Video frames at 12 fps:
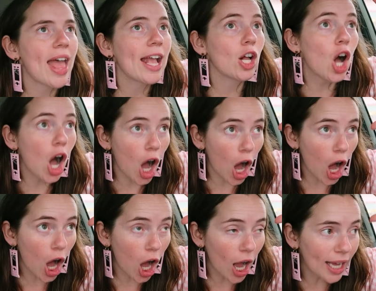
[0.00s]
thank
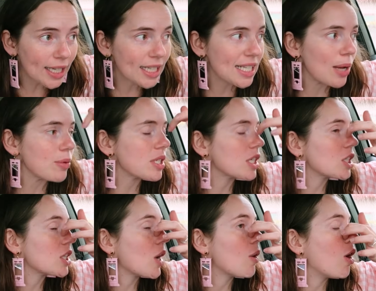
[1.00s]
God, because I was like
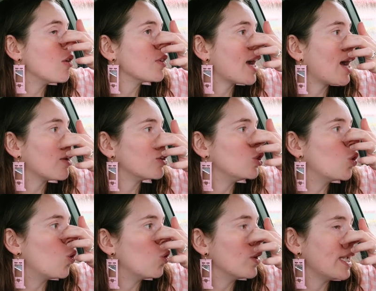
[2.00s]
so over how
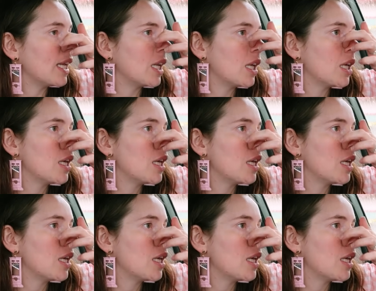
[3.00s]
annoying